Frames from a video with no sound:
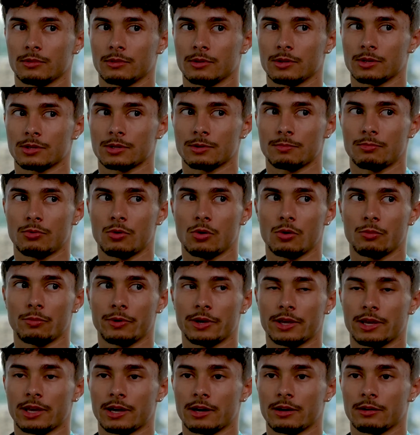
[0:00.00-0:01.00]
the support
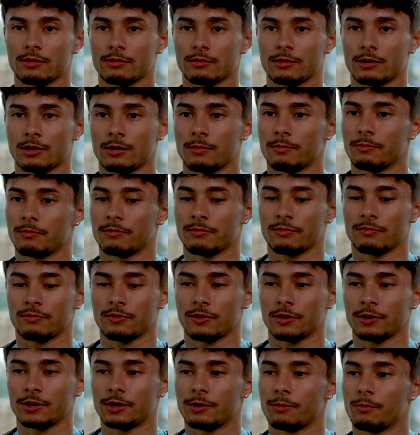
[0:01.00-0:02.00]
we get
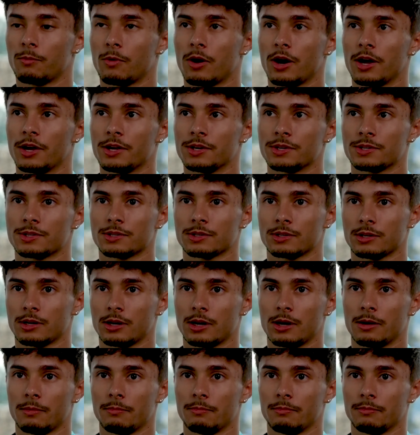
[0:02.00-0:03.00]
funding wise,
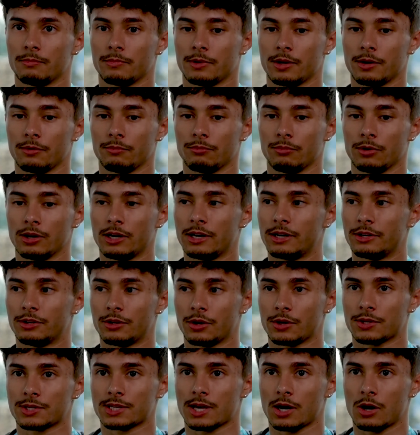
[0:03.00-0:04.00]
it really
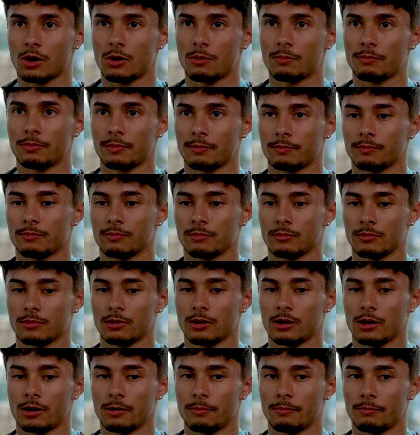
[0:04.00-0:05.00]
does help.
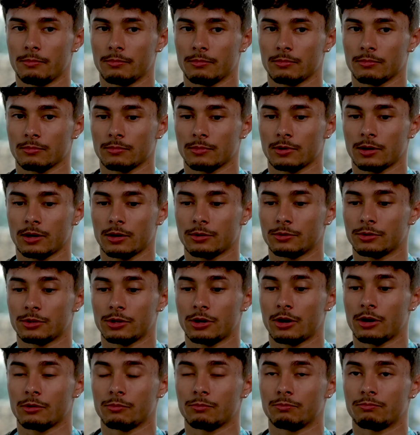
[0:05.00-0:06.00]

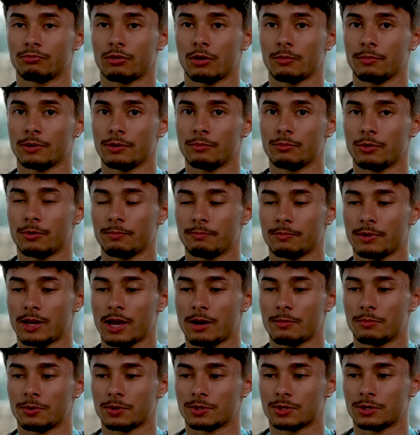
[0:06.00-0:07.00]
I probably wouldn't be
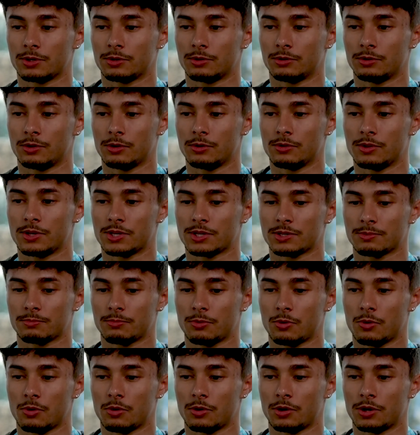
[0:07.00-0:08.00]
able to do this
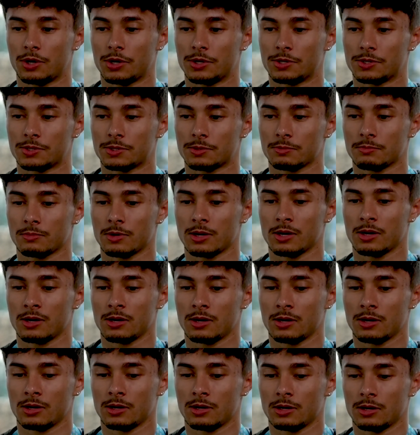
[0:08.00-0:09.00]
sport as
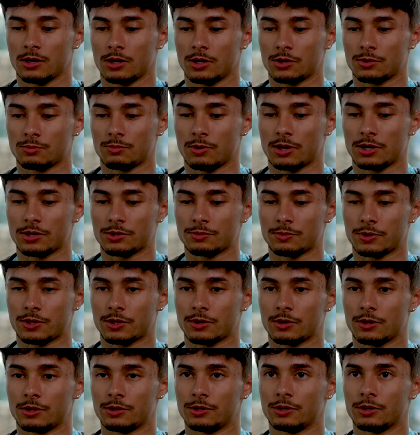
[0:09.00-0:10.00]
well as we
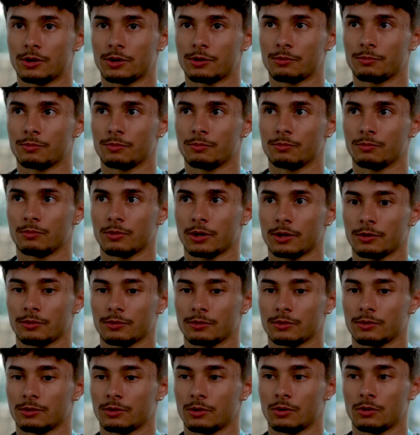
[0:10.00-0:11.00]
could. You know, like,
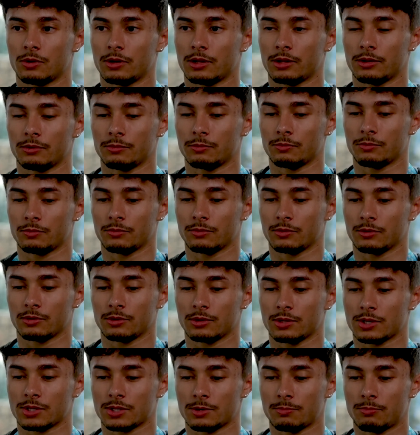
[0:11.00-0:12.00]

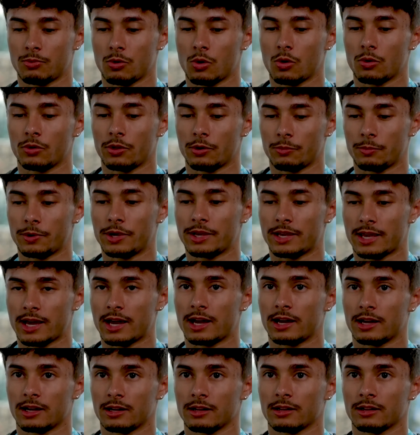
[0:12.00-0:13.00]
the support that we
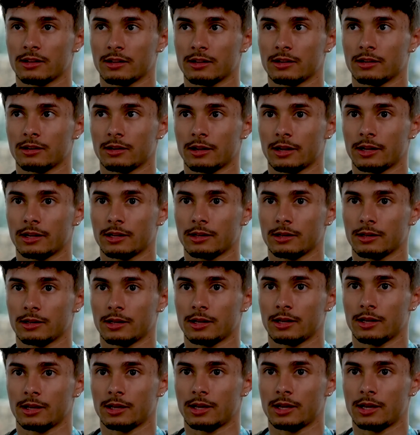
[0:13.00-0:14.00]
get, like,
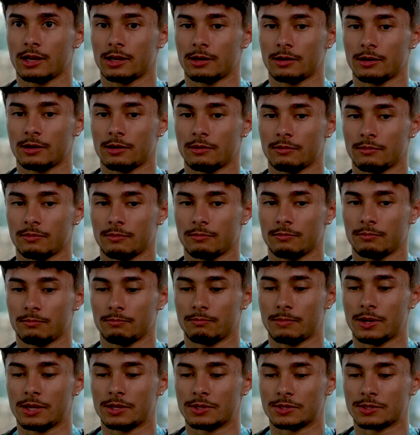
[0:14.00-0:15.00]
it
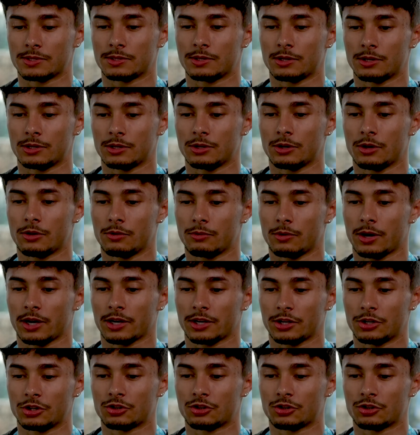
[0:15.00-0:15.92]
means that, you know, I